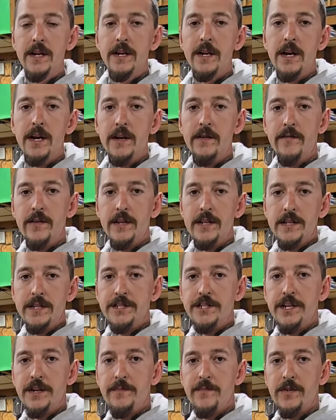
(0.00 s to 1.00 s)
kind of on the
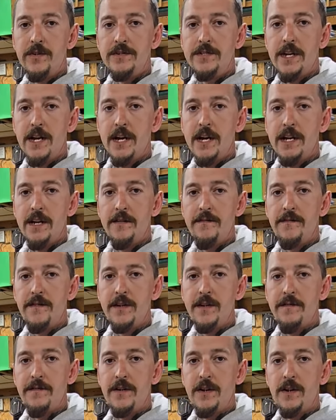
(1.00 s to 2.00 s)
cheaper side
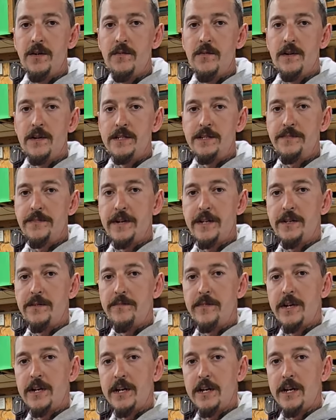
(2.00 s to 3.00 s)
if you don't want to spend the
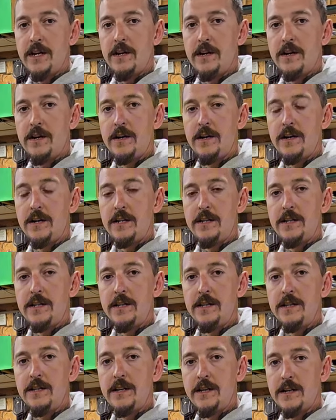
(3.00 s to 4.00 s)
money
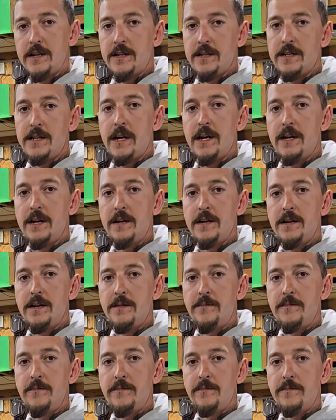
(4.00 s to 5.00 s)
on the
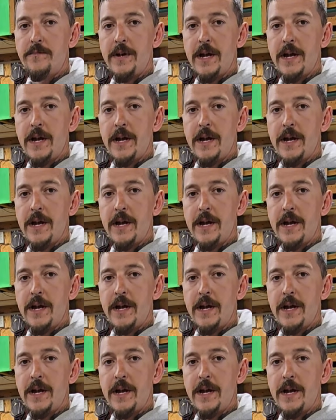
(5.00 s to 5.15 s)
Tycon